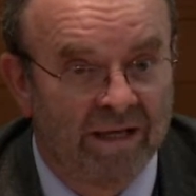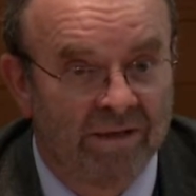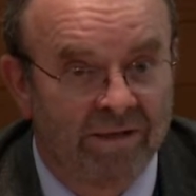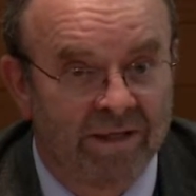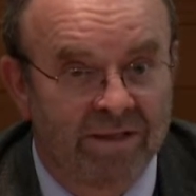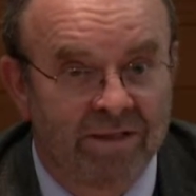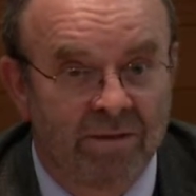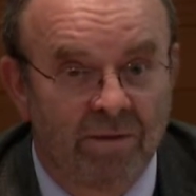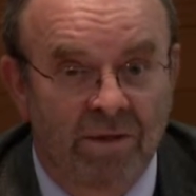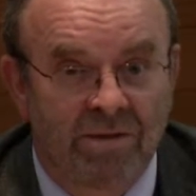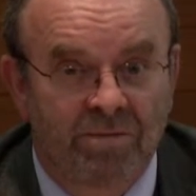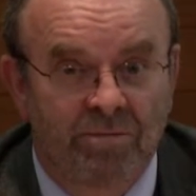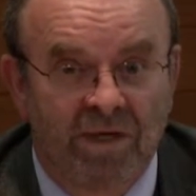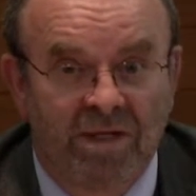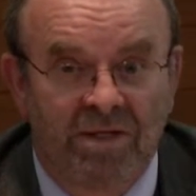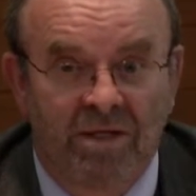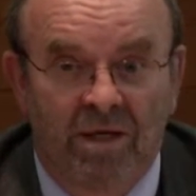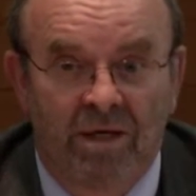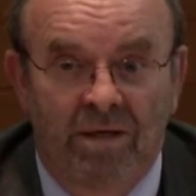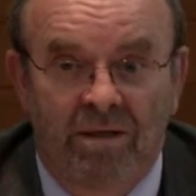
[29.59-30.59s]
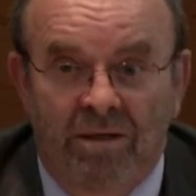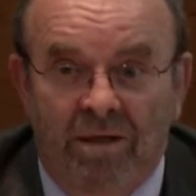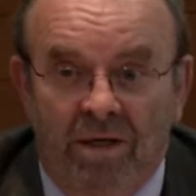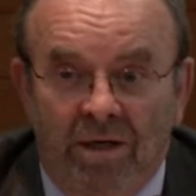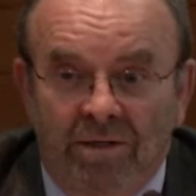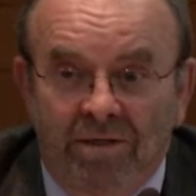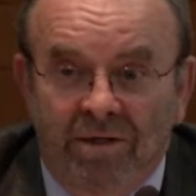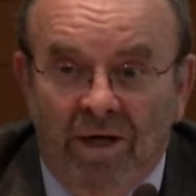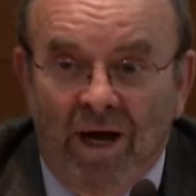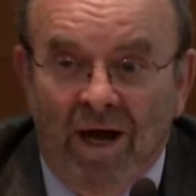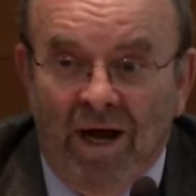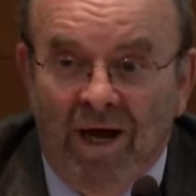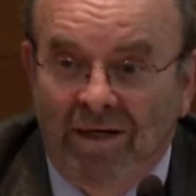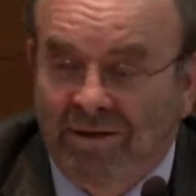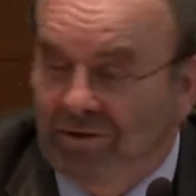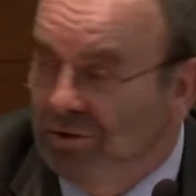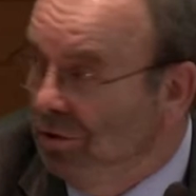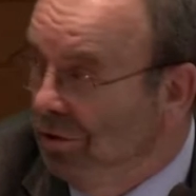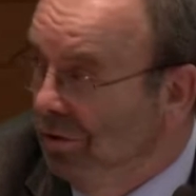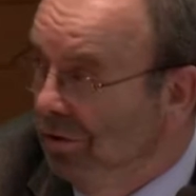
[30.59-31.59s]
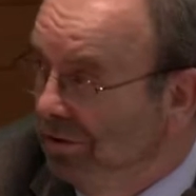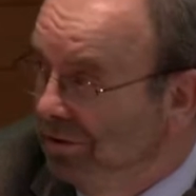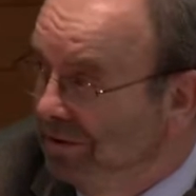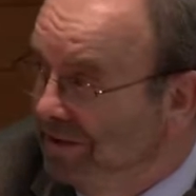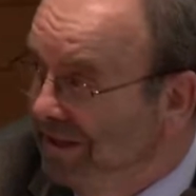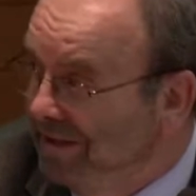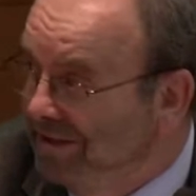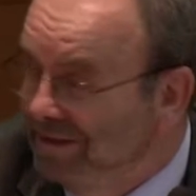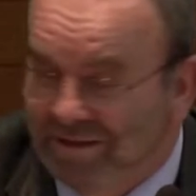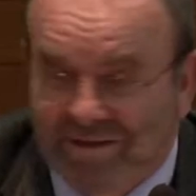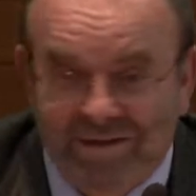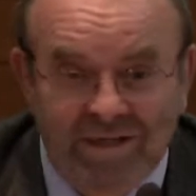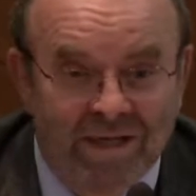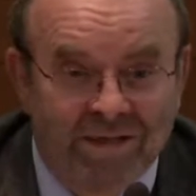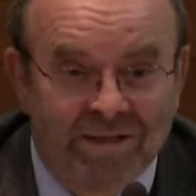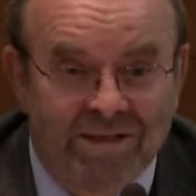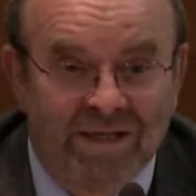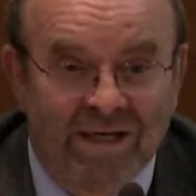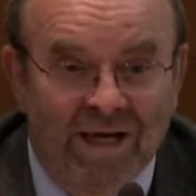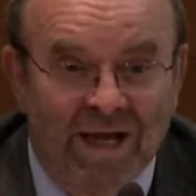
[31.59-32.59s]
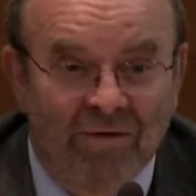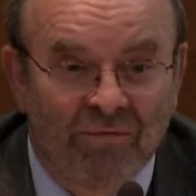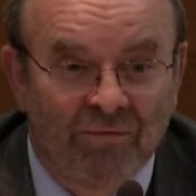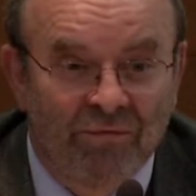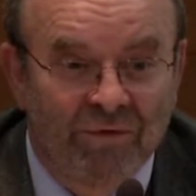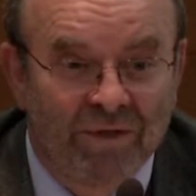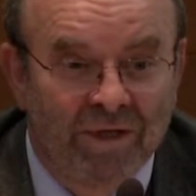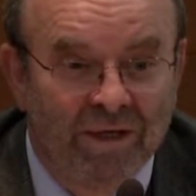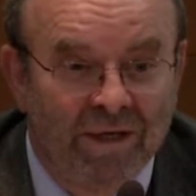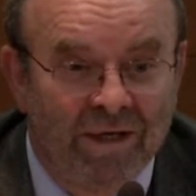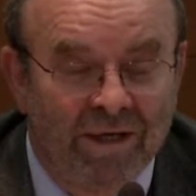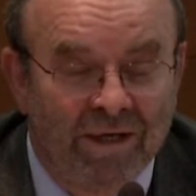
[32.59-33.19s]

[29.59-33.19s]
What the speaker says: and this must be the hardcore that is left,